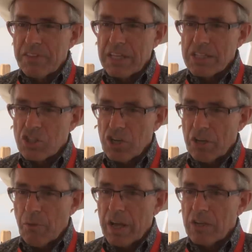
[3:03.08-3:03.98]
these
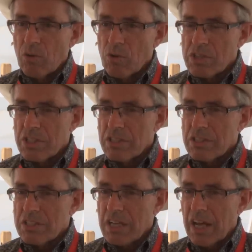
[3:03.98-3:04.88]
chuckwagon
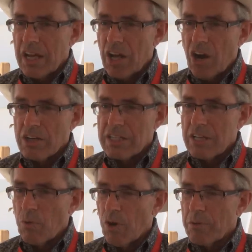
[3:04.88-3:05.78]
horses are
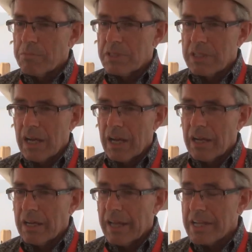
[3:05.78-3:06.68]
dewormed
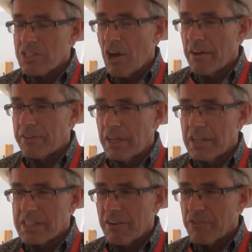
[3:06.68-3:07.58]
as
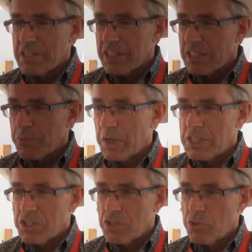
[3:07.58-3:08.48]
often as every six
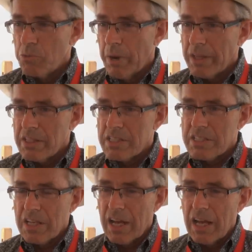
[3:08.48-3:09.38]
weeks to two
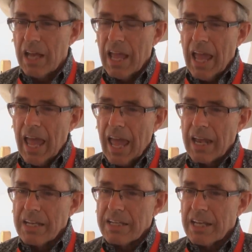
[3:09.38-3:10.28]
months,
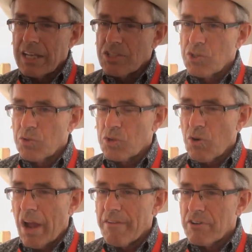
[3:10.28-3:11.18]
and so the
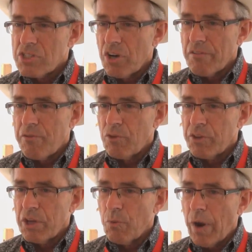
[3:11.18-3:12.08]
drivers are
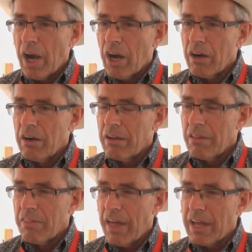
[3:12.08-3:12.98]
fully aware
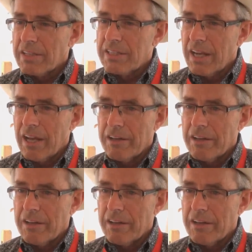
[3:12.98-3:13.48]
that